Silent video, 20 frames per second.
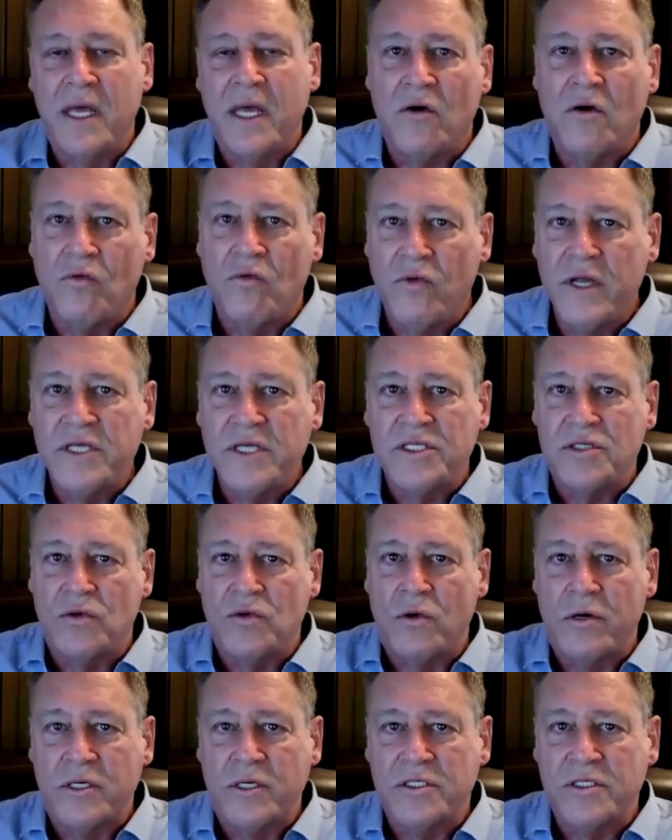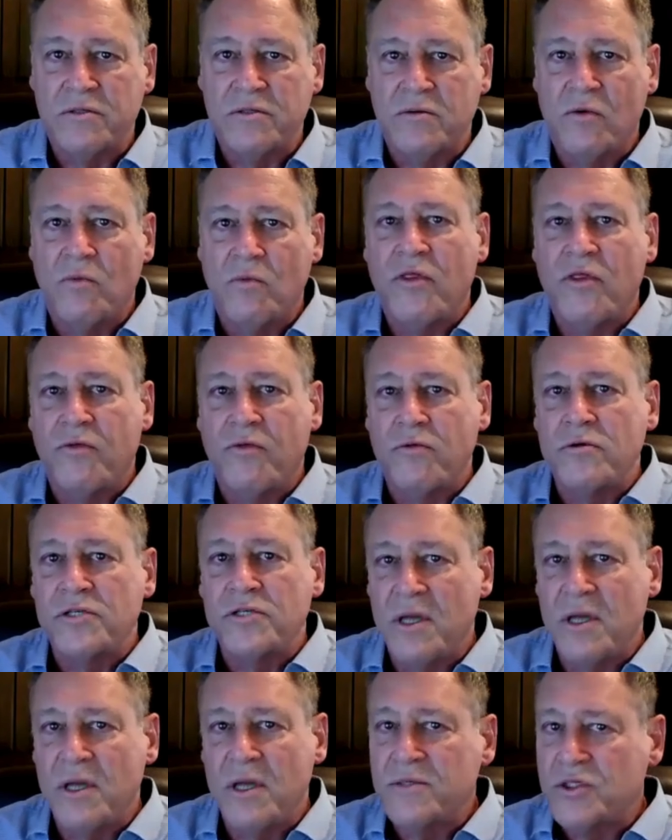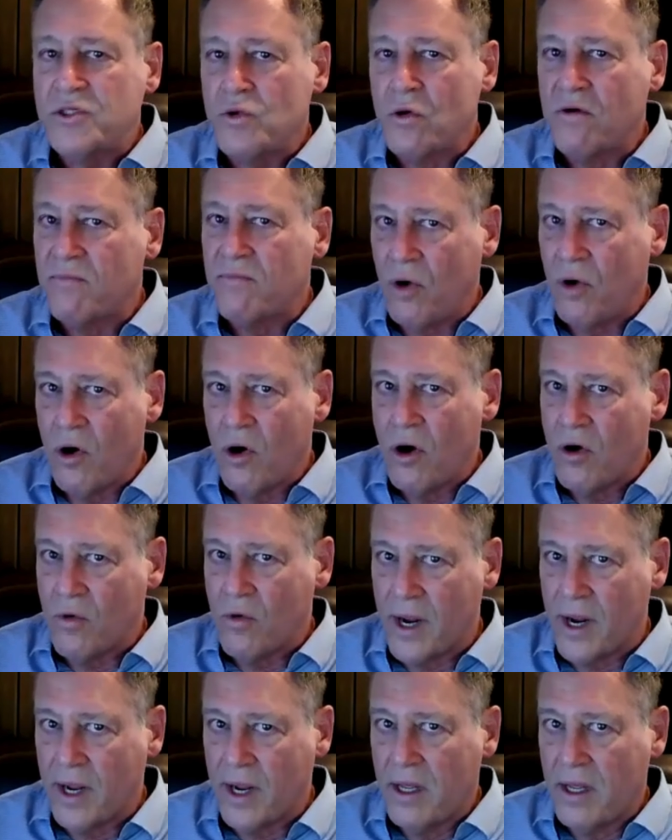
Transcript: get a resource through some sort of bartering